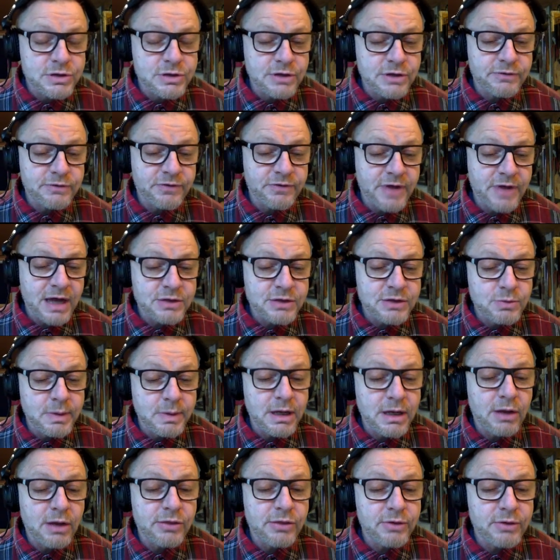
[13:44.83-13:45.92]
So in fact,
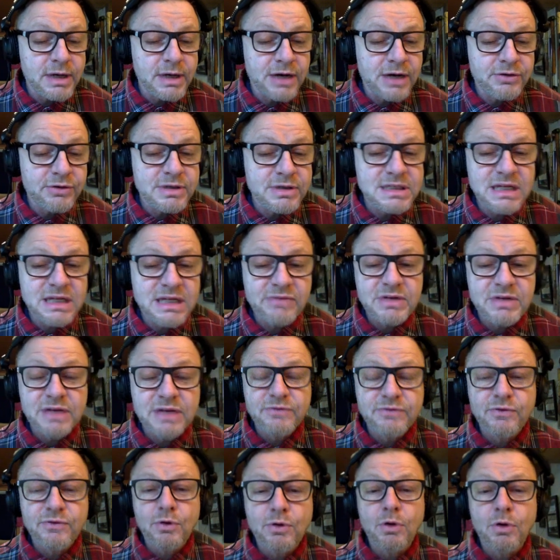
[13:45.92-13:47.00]
we are
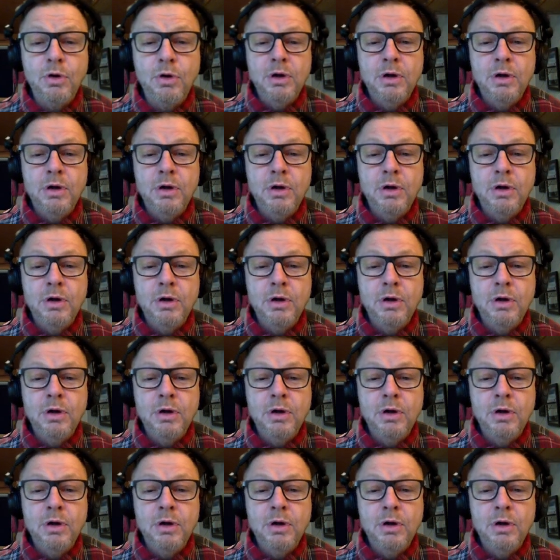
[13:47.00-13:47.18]
374